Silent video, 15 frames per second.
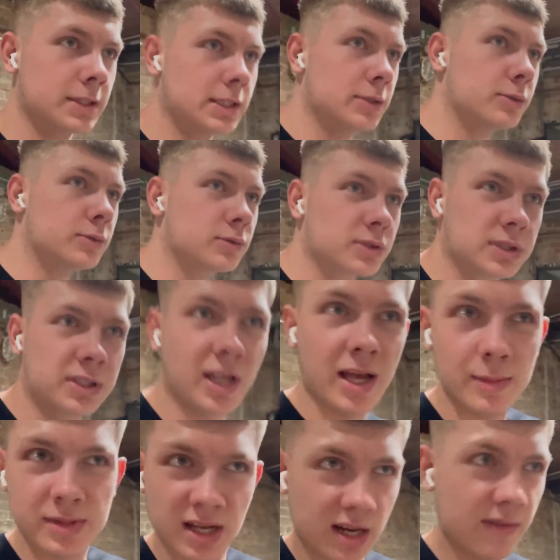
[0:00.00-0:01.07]
All
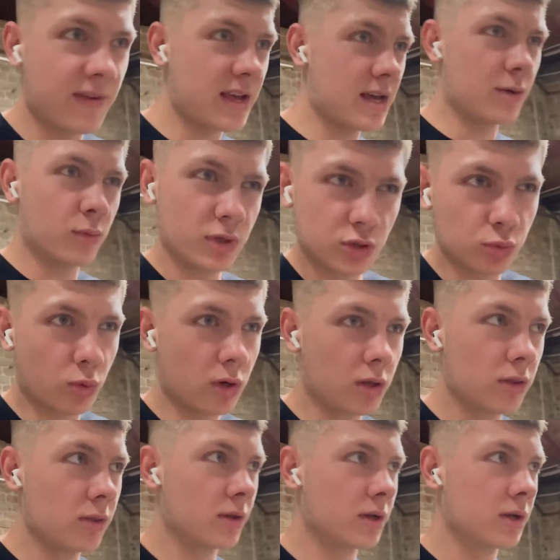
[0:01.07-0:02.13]
steps, elevator, which one?